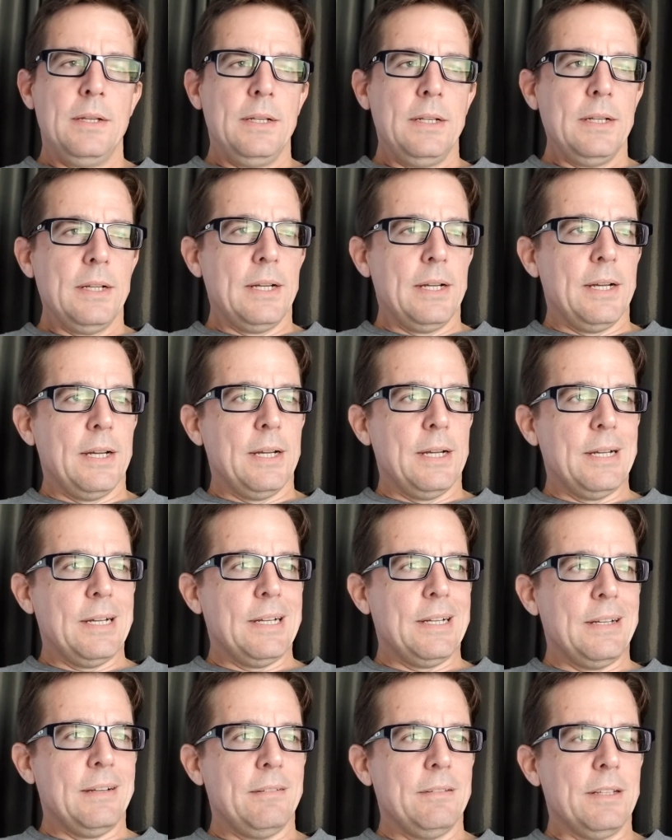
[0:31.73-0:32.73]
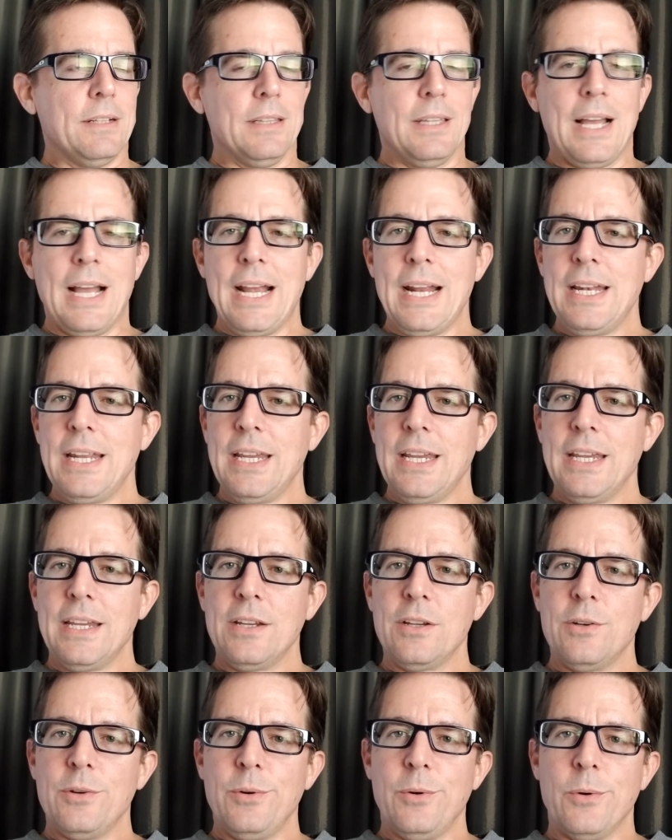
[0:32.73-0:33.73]
the
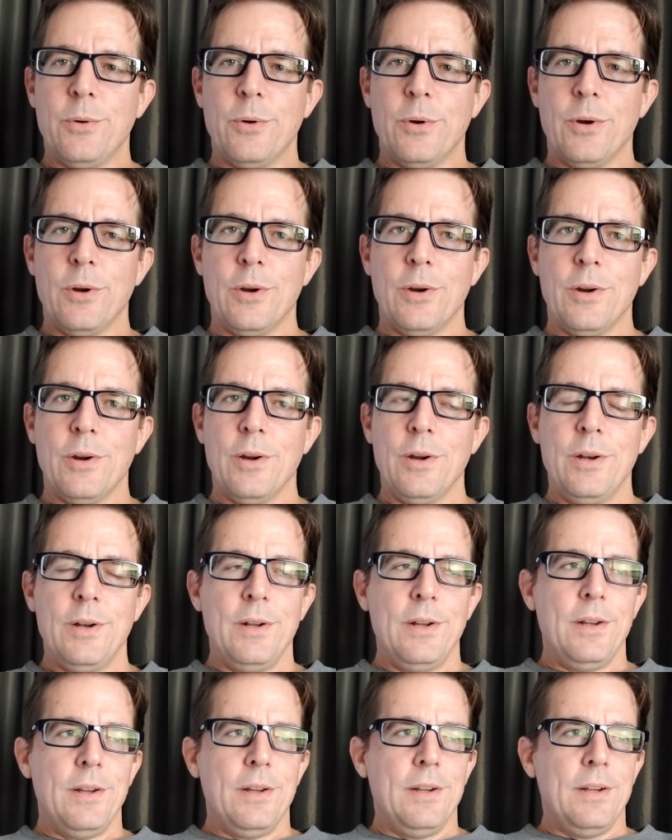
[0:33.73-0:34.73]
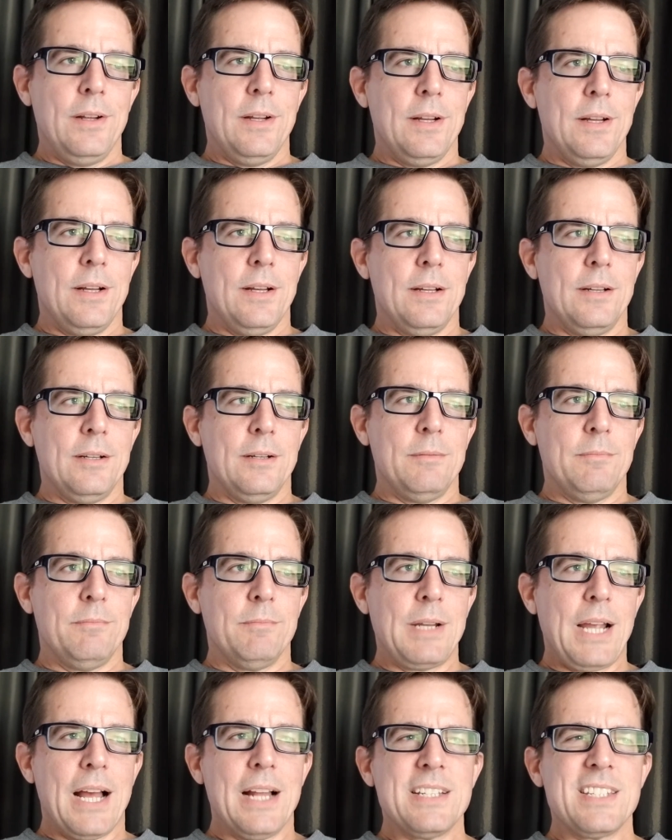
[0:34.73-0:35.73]
lighting or
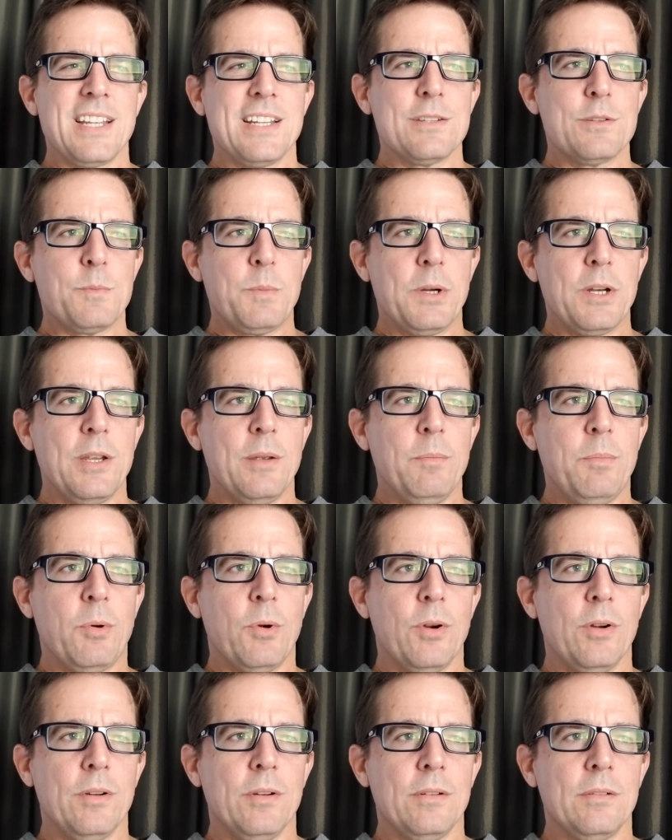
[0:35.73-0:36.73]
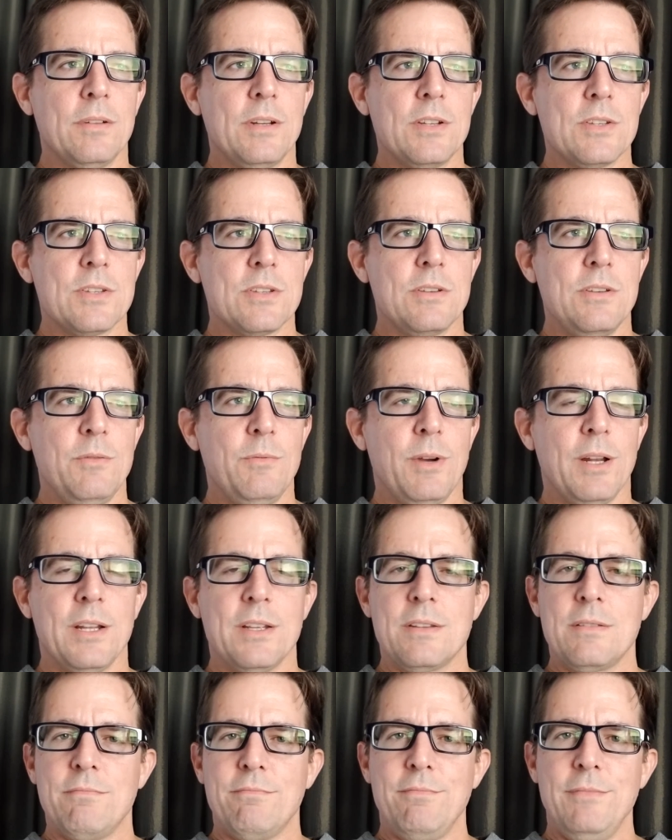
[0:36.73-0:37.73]
content's pretty important because you want
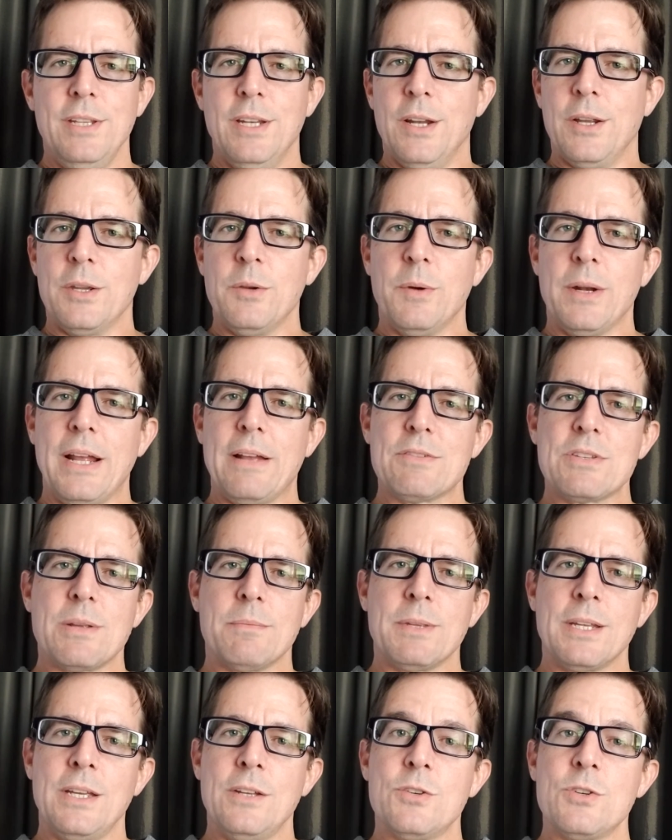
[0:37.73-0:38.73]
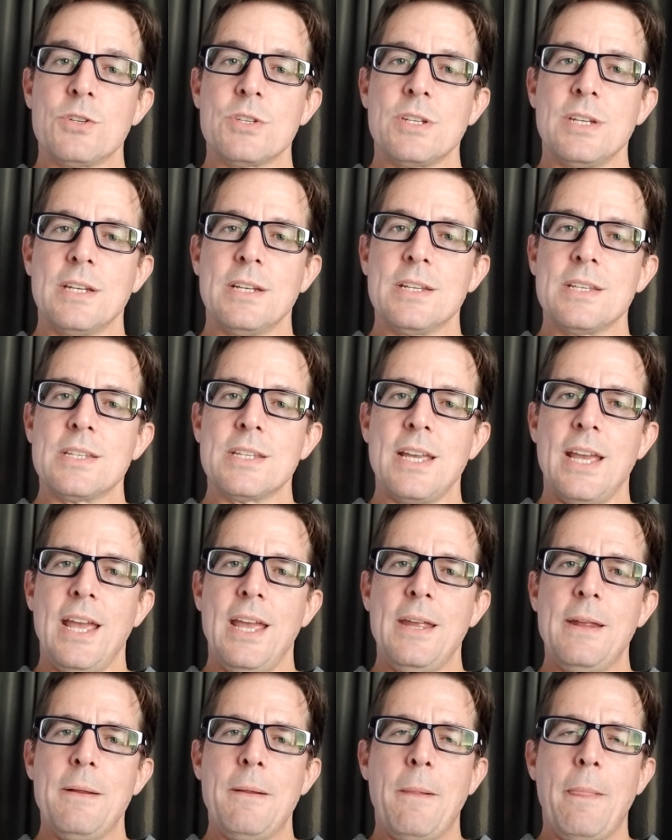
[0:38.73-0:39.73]
to you want to have something interesting to
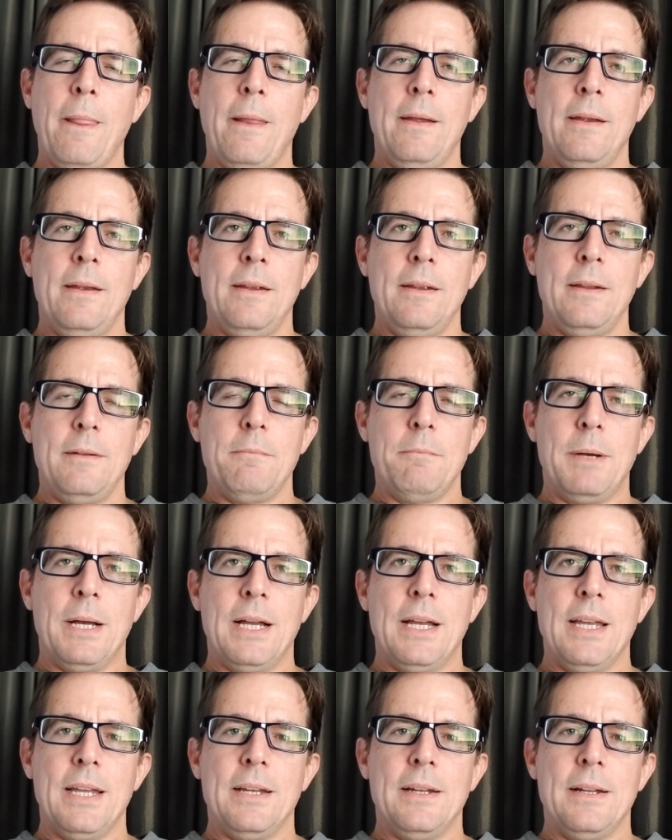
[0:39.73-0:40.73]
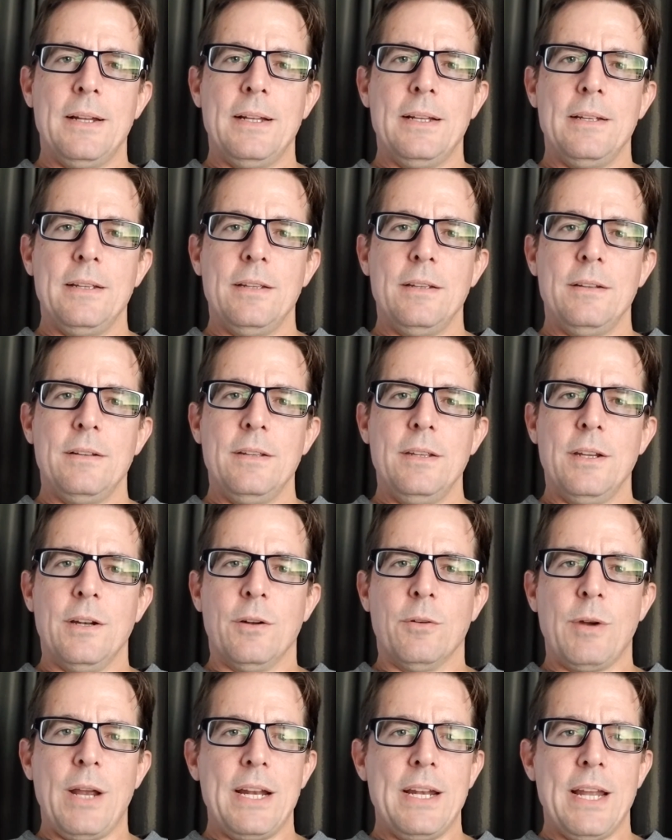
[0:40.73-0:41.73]
say. But
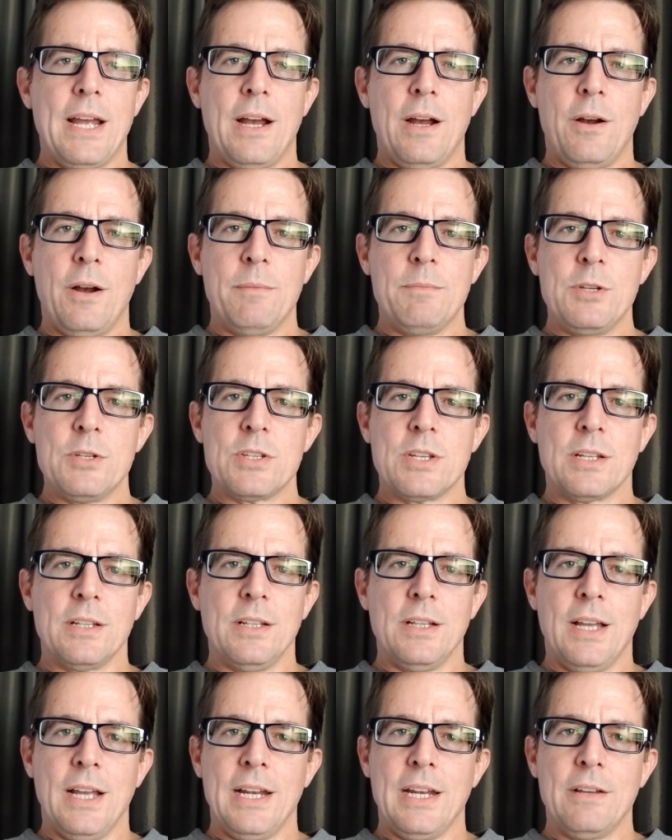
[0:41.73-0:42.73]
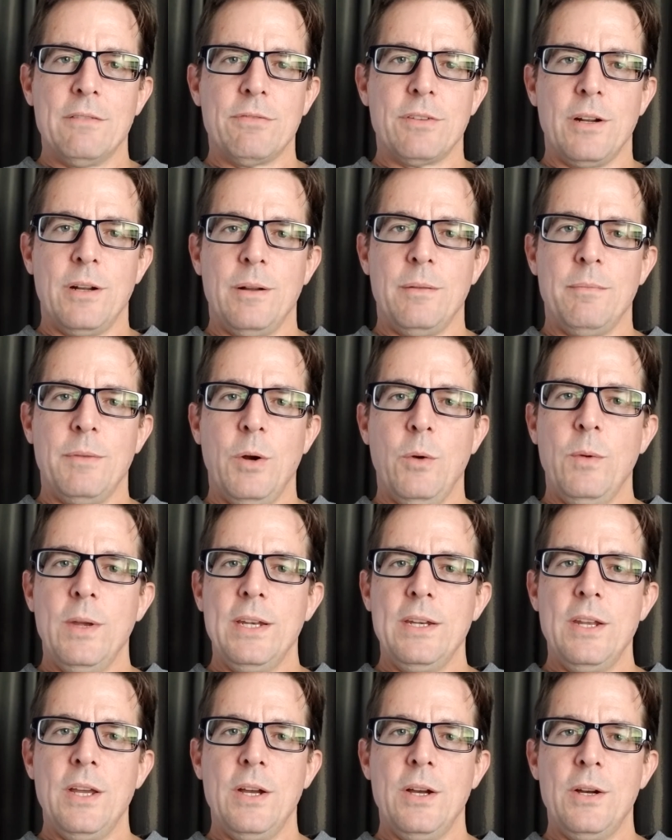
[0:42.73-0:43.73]
right now I'm using the lighting from a
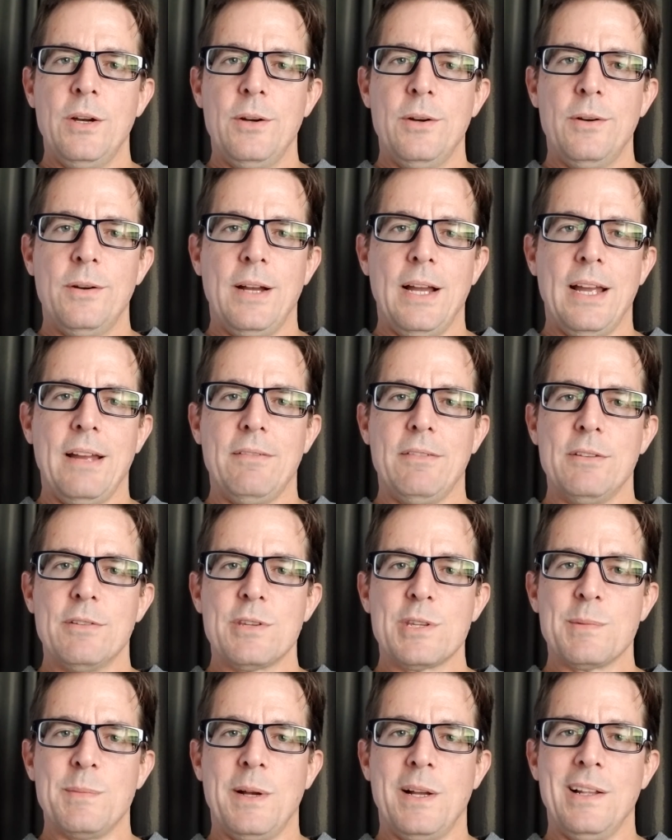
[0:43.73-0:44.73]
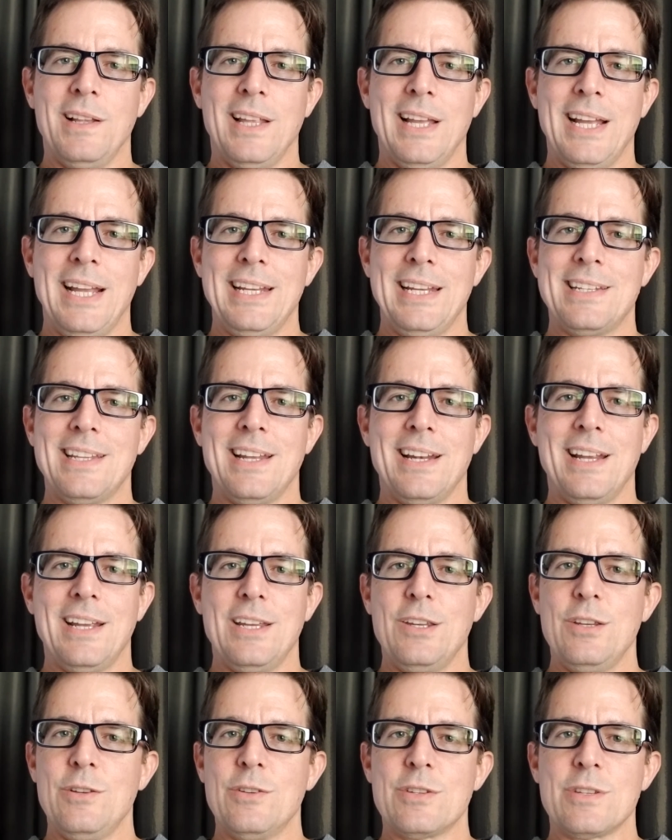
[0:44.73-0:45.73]
window. I have a small light that I
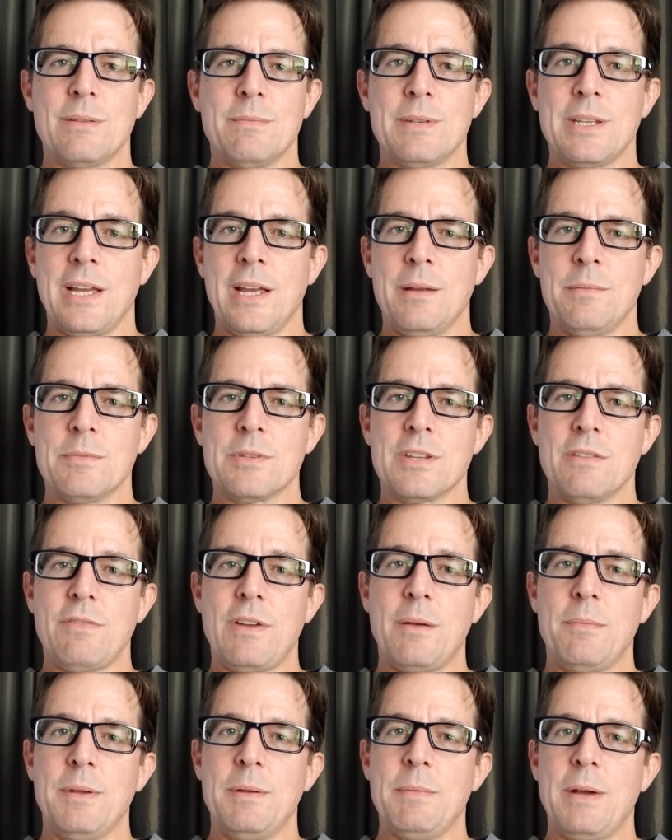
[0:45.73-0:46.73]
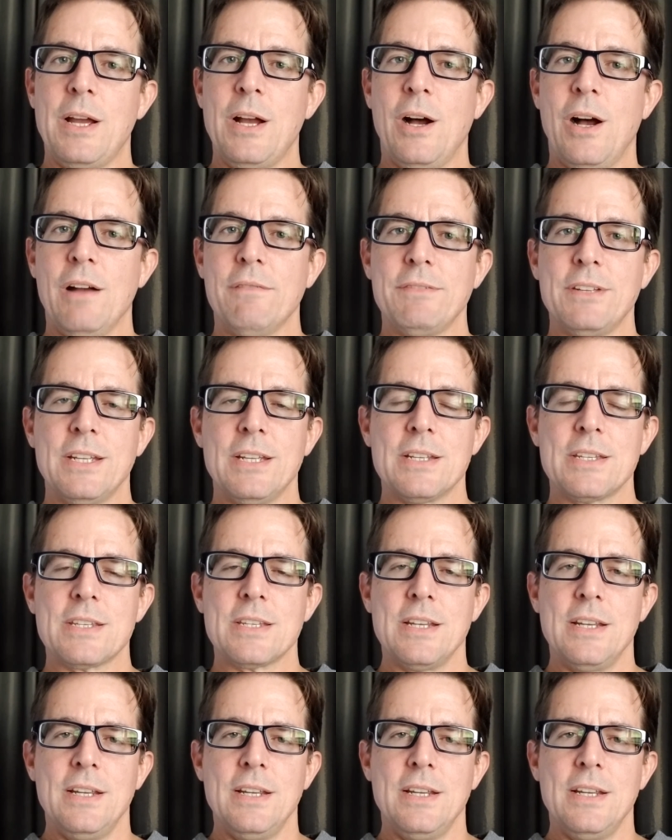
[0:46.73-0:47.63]
use sometimes if I'm in my office,